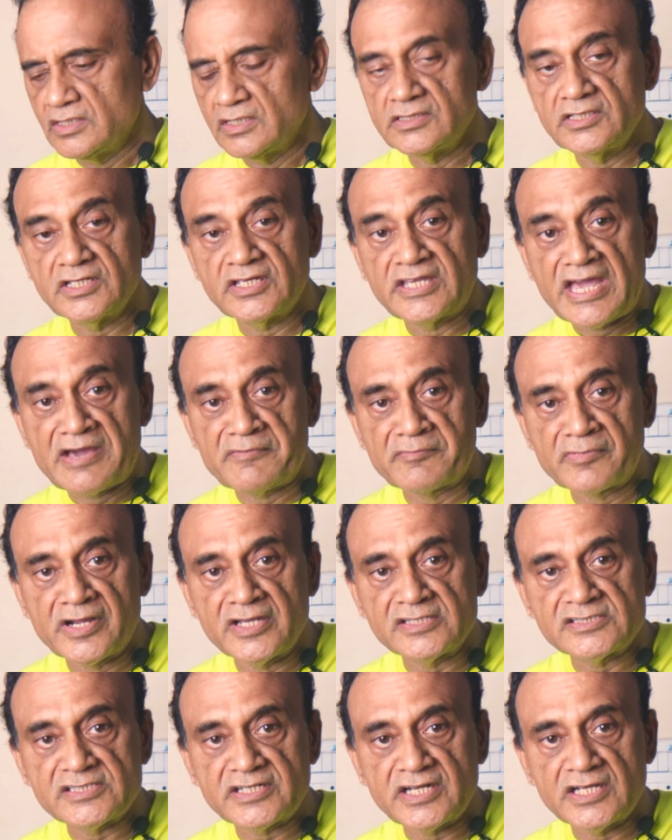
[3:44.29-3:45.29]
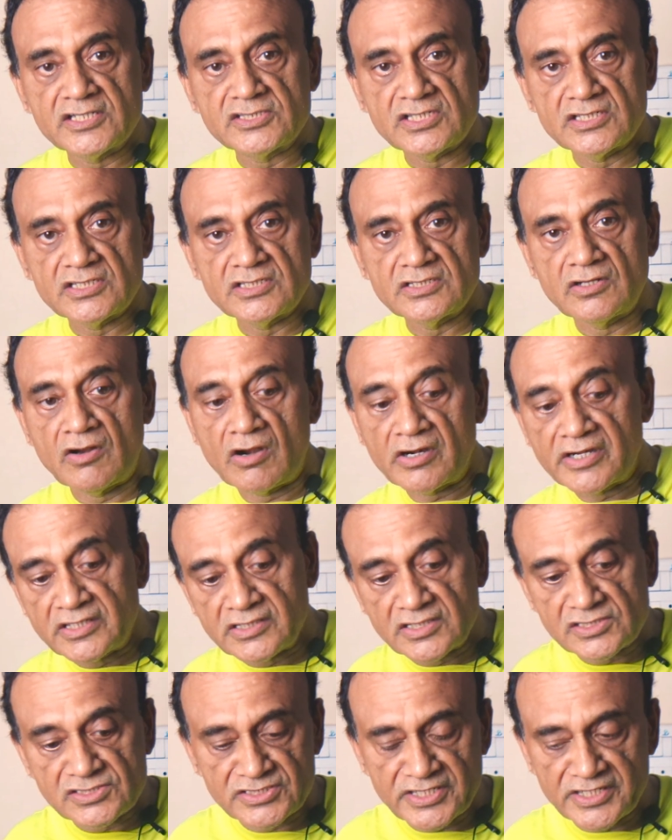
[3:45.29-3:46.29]
The camera is attached not
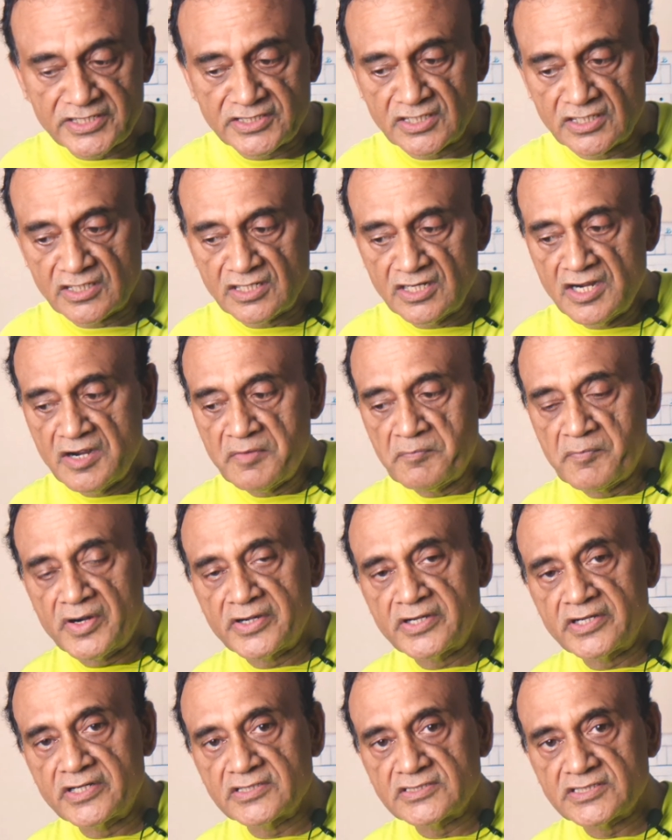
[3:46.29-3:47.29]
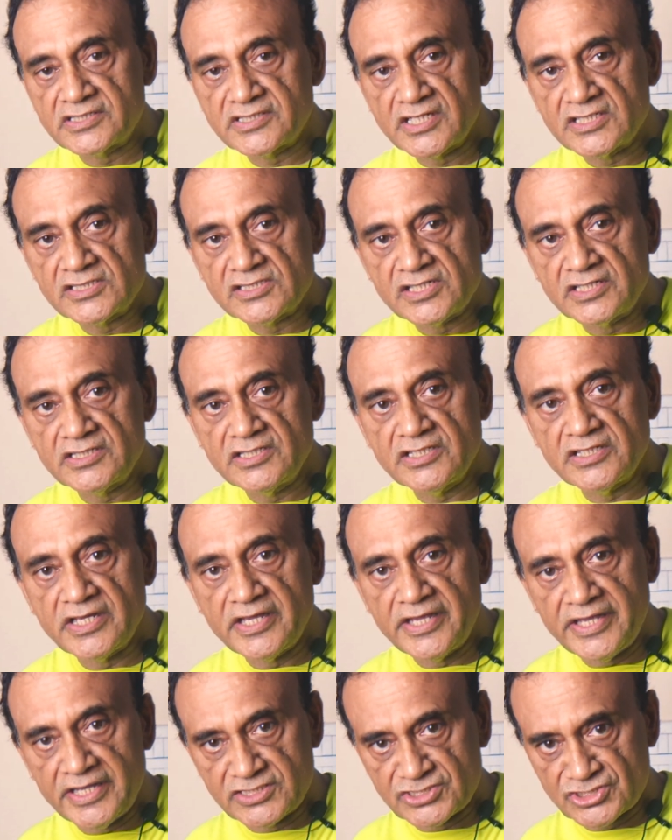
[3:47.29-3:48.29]
at the center, but it is attached at the
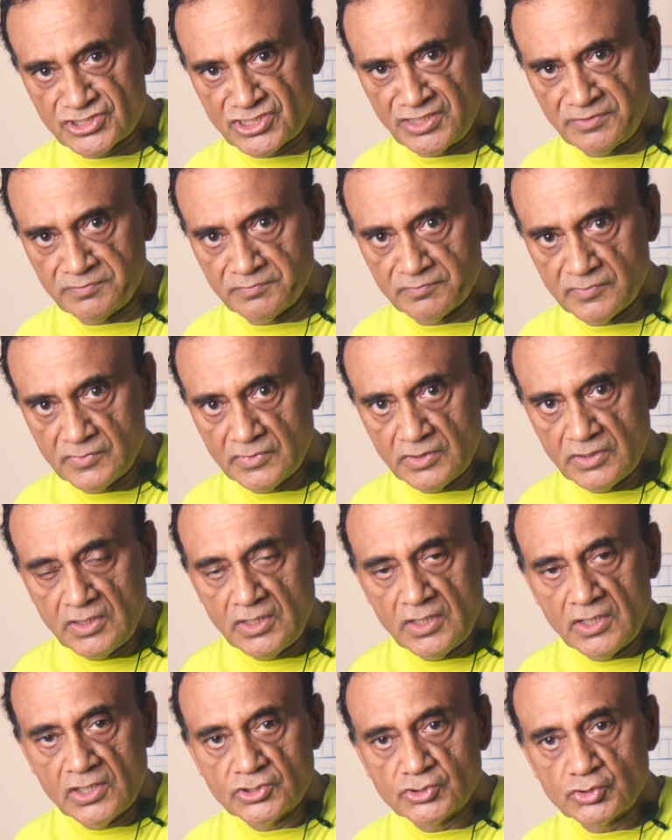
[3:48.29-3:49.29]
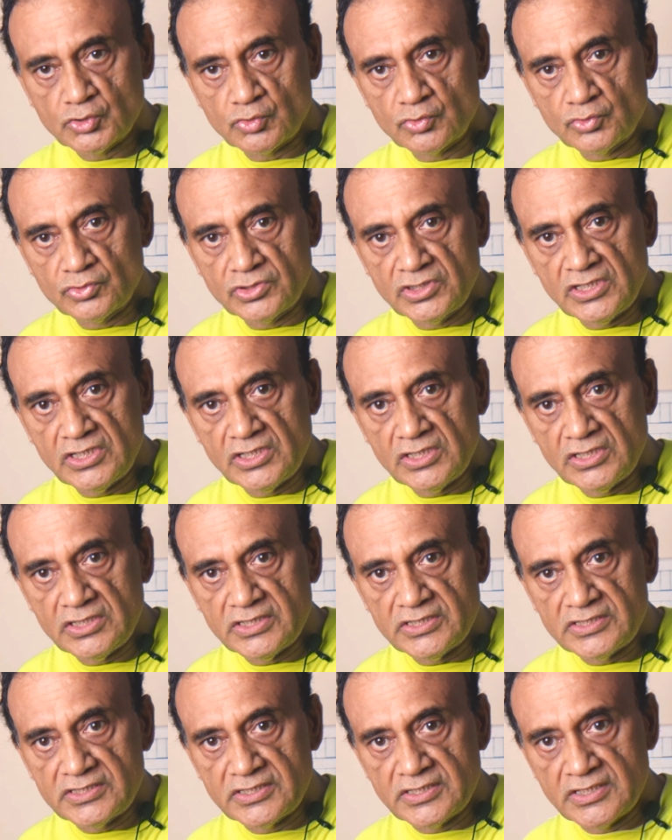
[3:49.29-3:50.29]
extreme. So
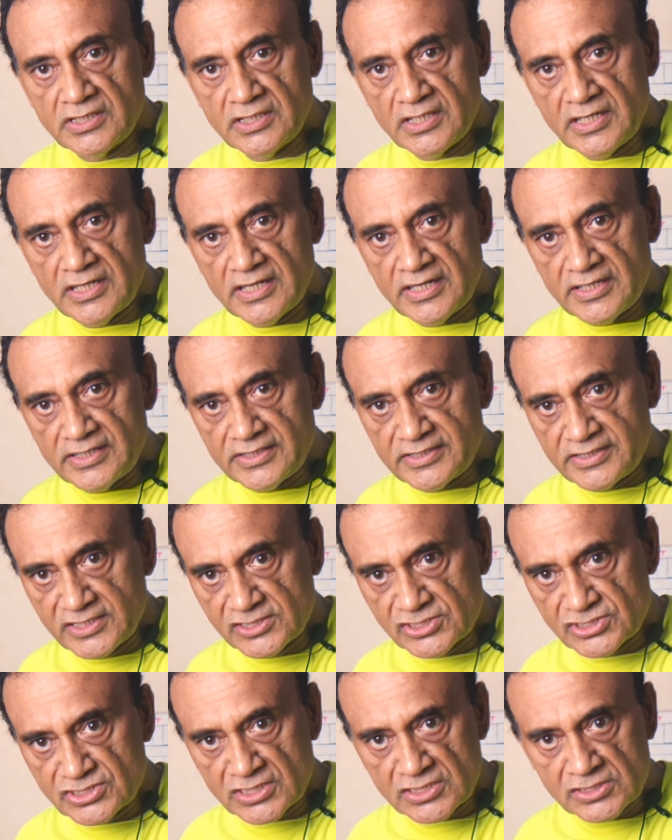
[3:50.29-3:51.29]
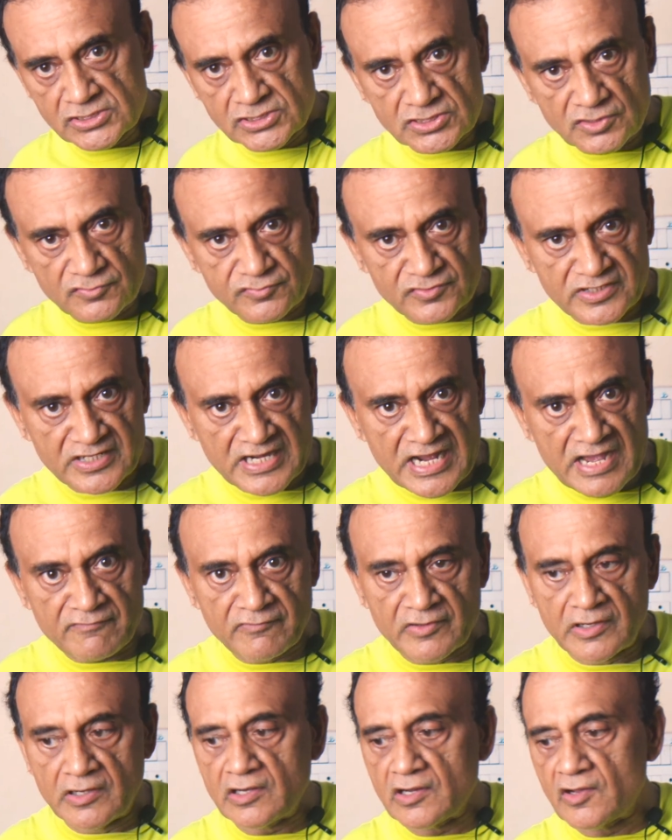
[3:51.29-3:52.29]
the distance of
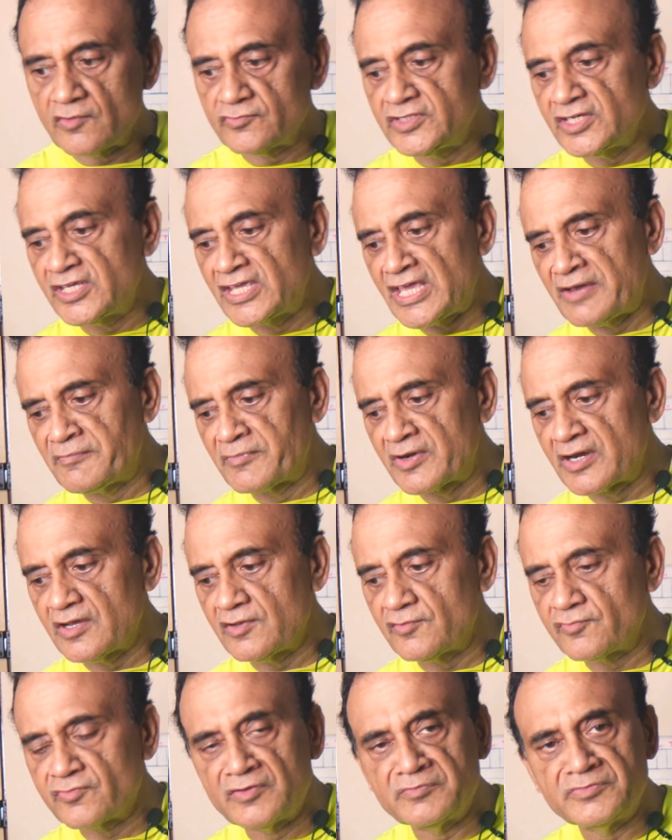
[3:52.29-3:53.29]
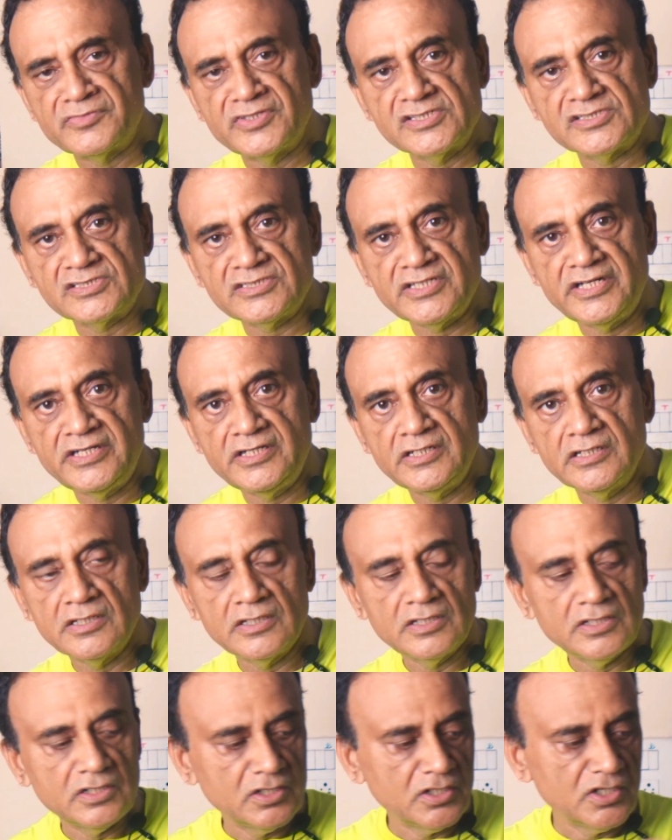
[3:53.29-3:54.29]
travel of the camera from this end
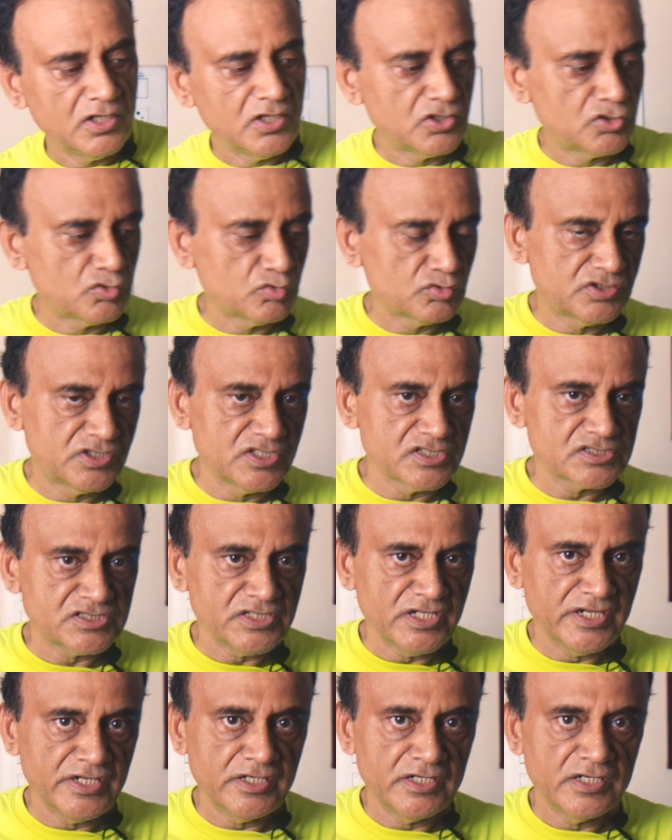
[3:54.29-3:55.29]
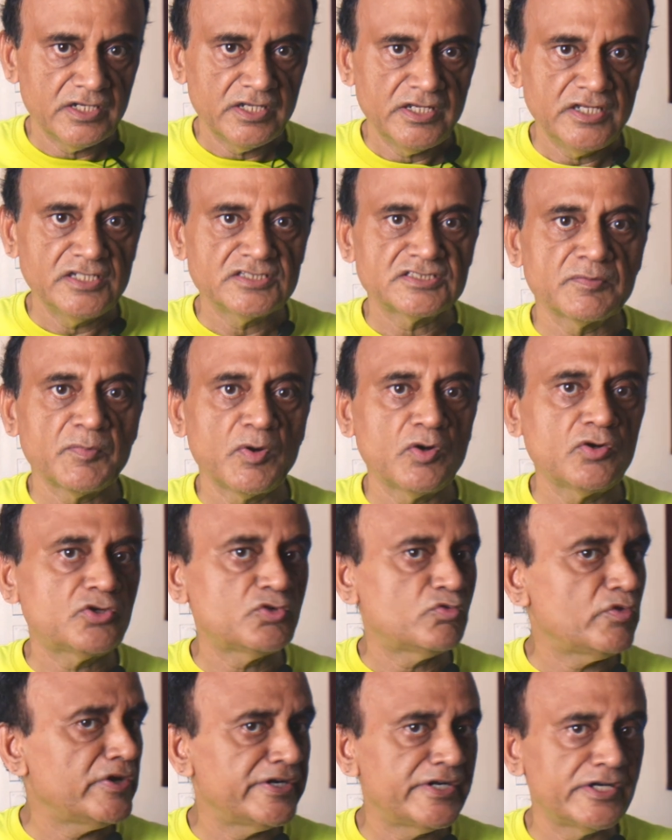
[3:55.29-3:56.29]
to this end is
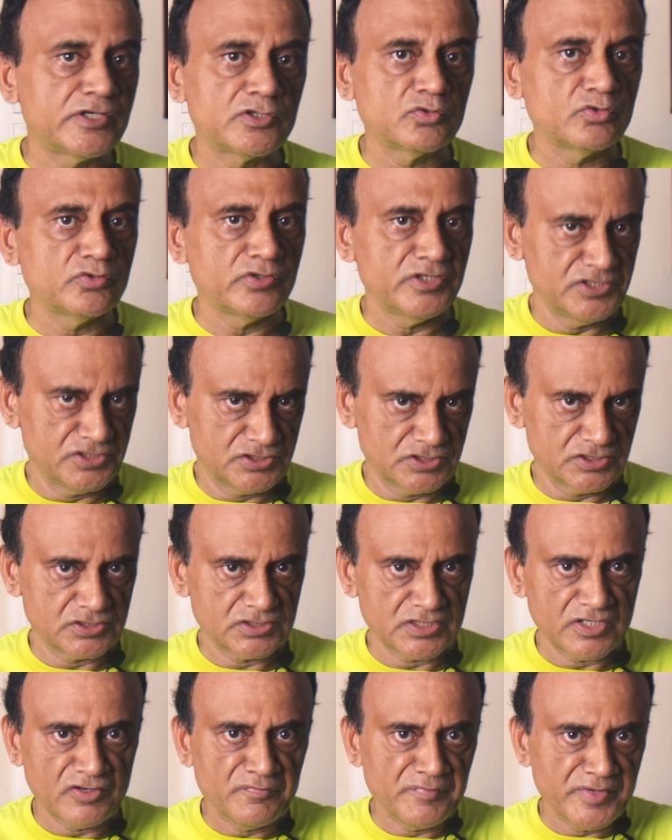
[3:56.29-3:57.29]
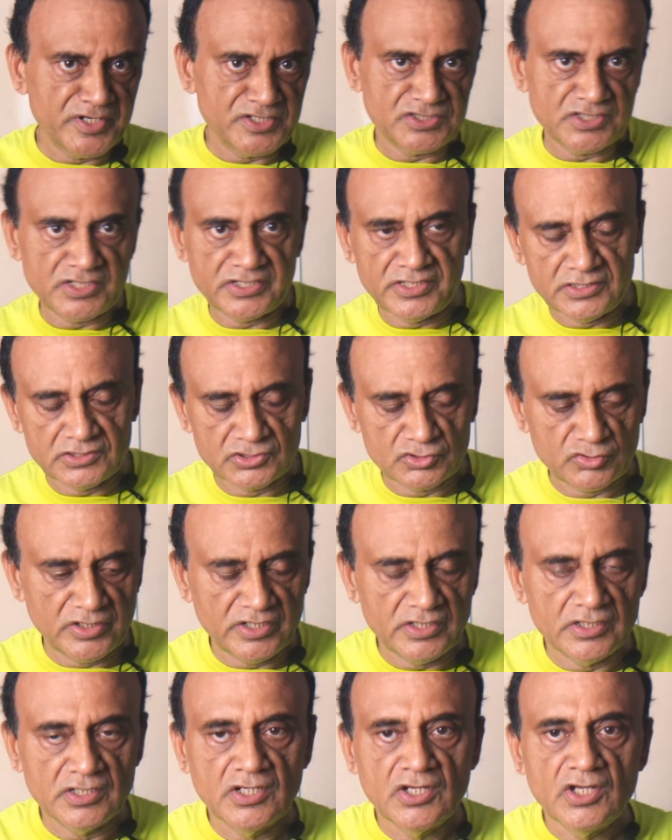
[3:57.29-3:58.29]
about 22 inches. I have measured it
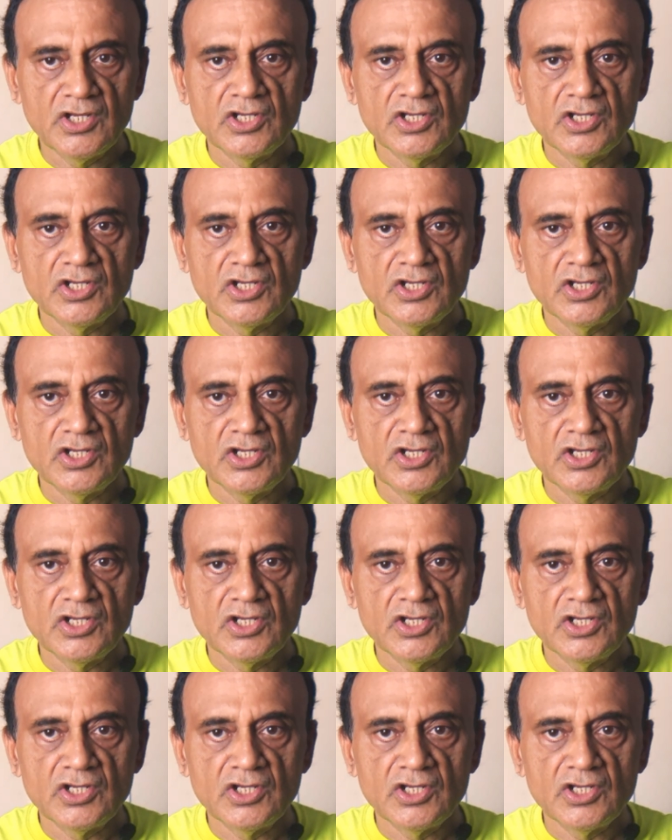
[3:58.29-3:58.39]
today.